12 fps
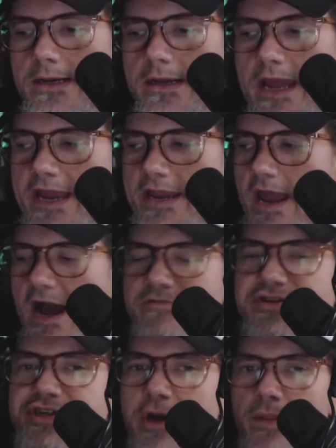and I've
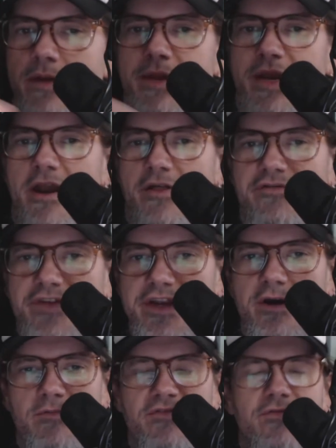shown them in another
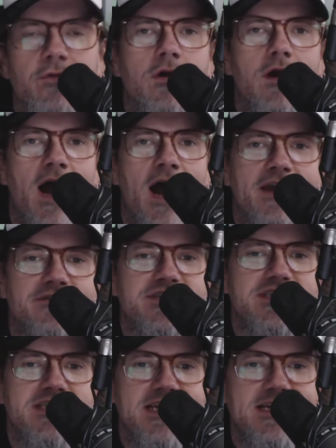video before. I have
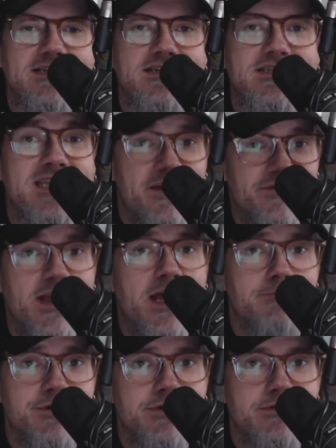seen Def
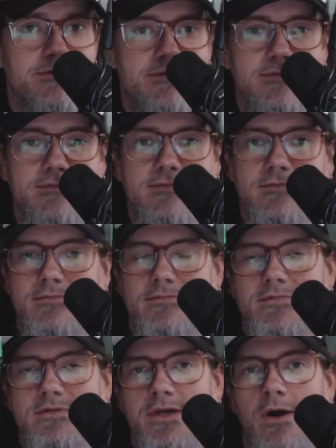Leppard.
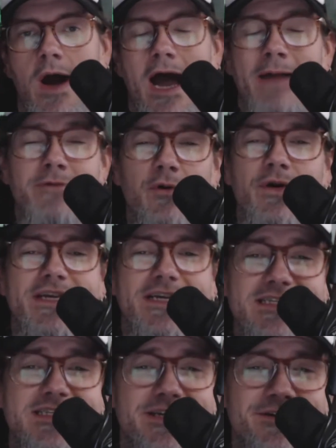So I'm going to
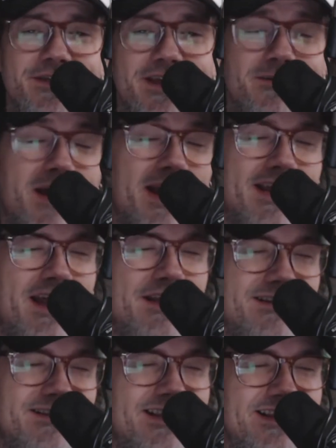consider them. I
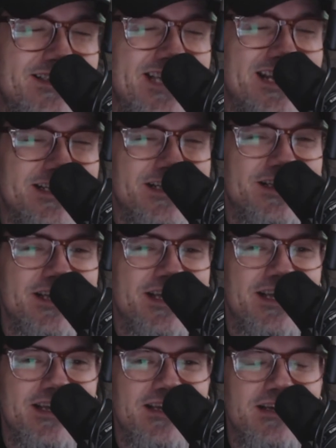think
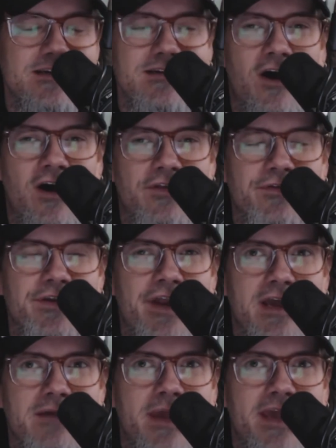technically On Through the
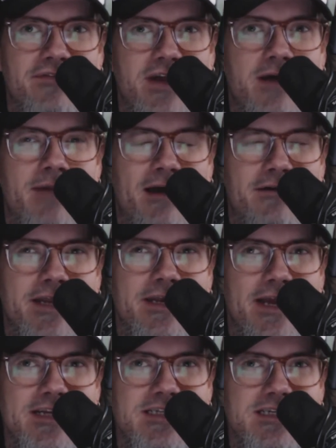Night may have come out in
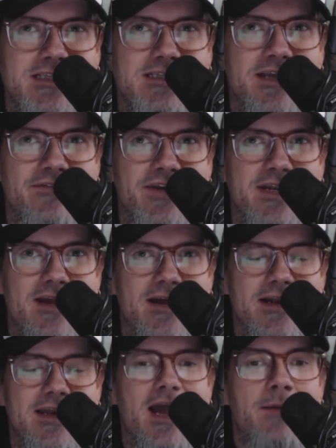
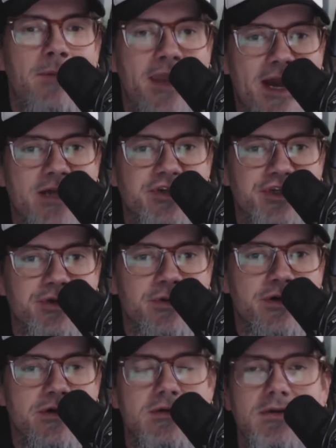1979. I'm not
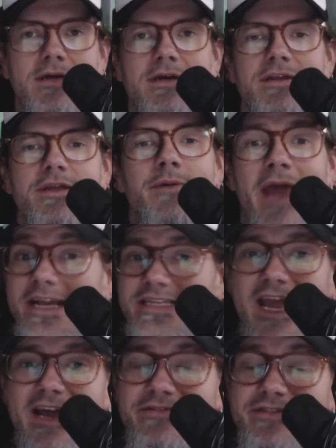sure. You would have to
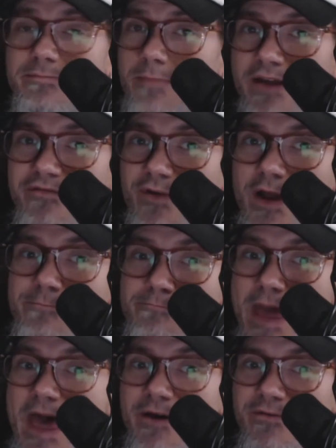ask my friend
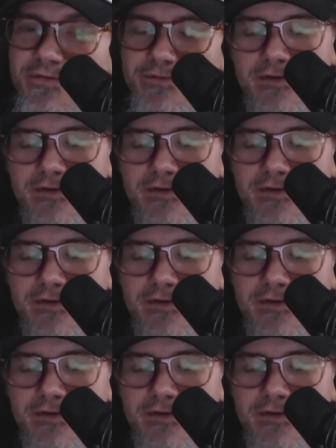Bev